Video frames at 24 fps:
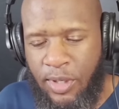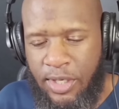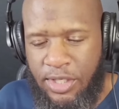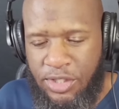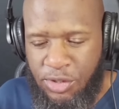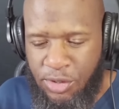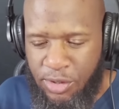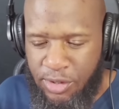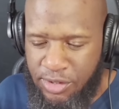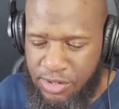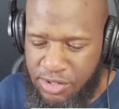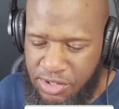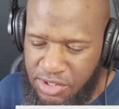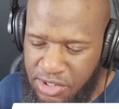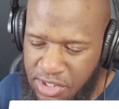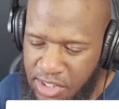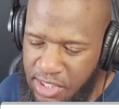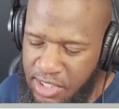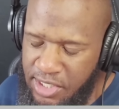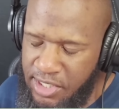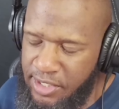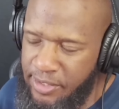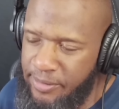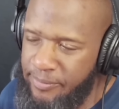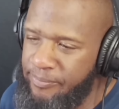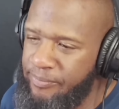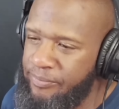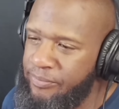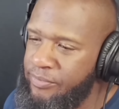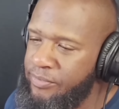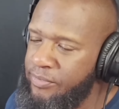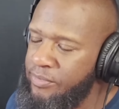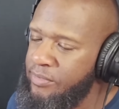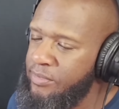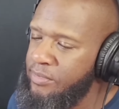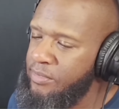as you can see,
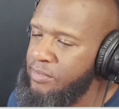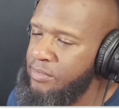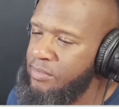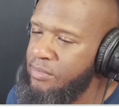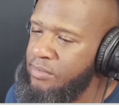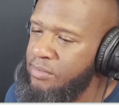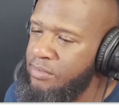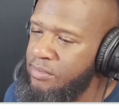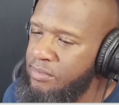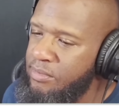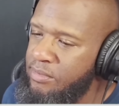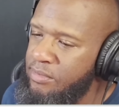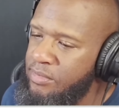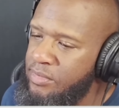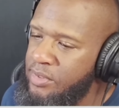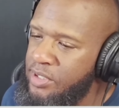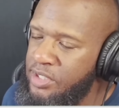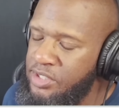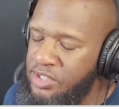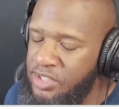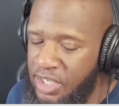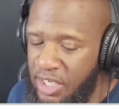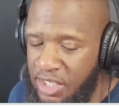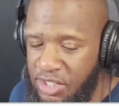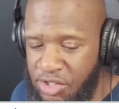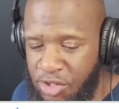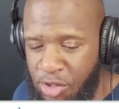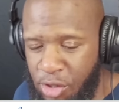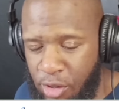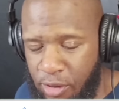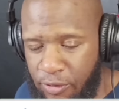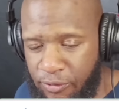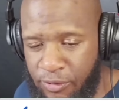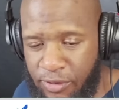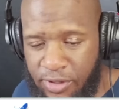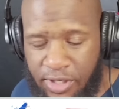his ex
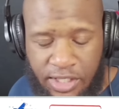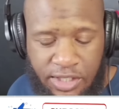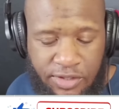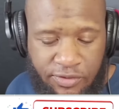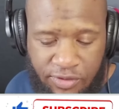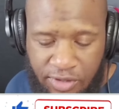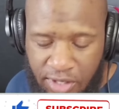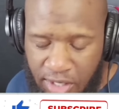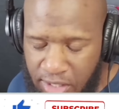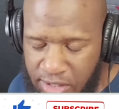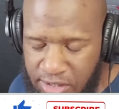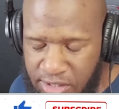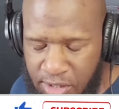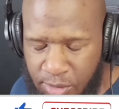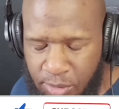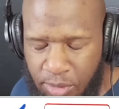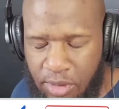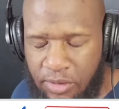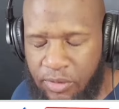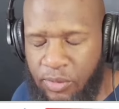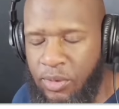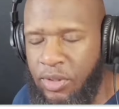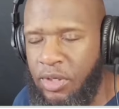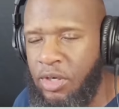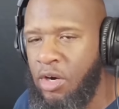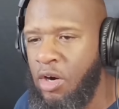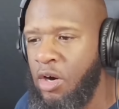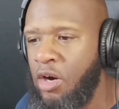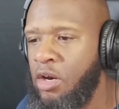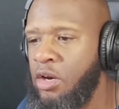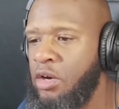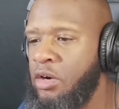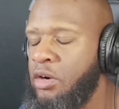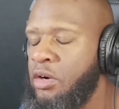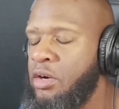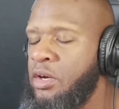girlfriend, ex fiance, whatever you want to
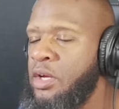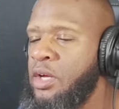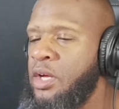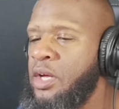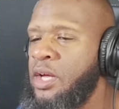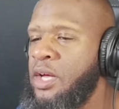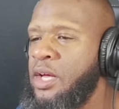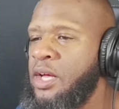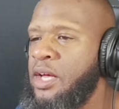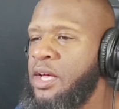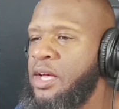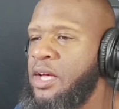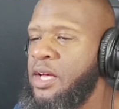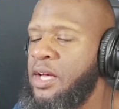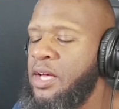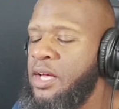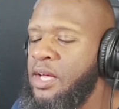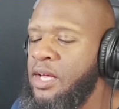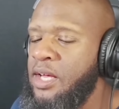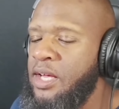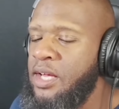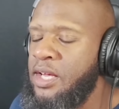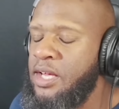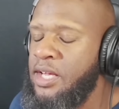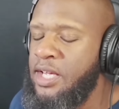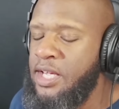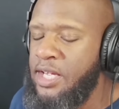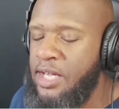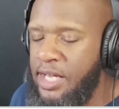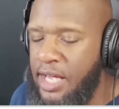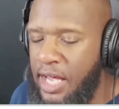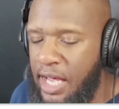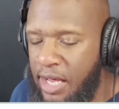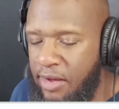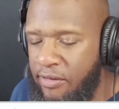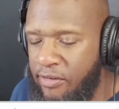call her, he
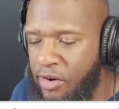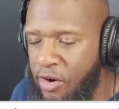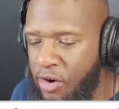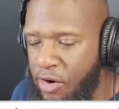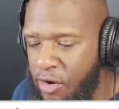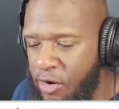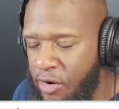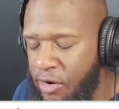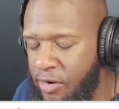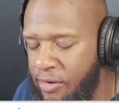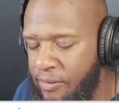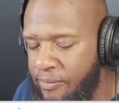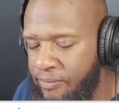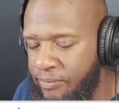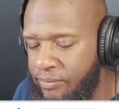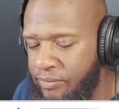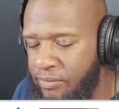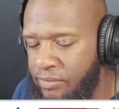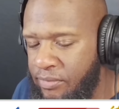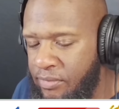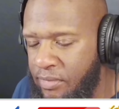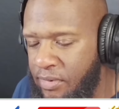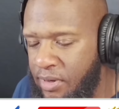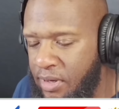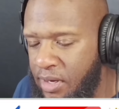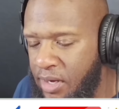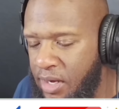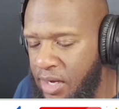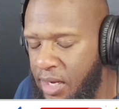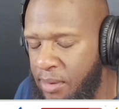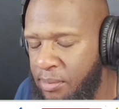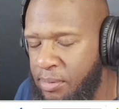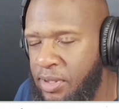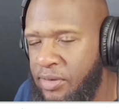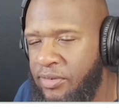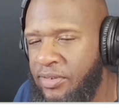gave her,
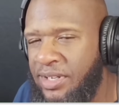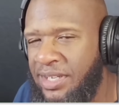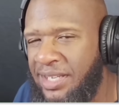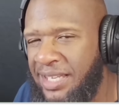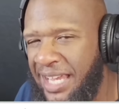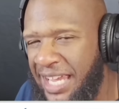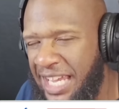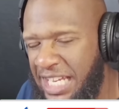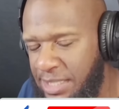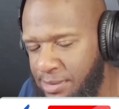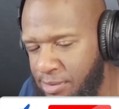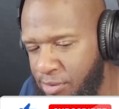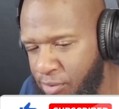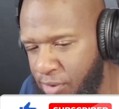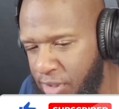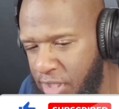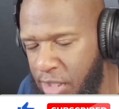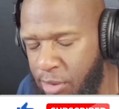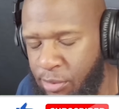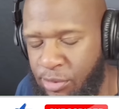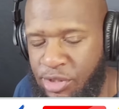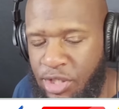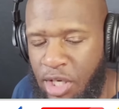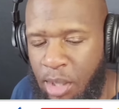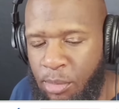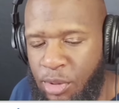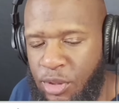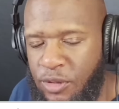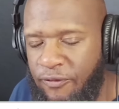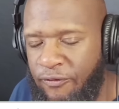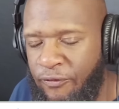I believe, an engagement ring. It was almost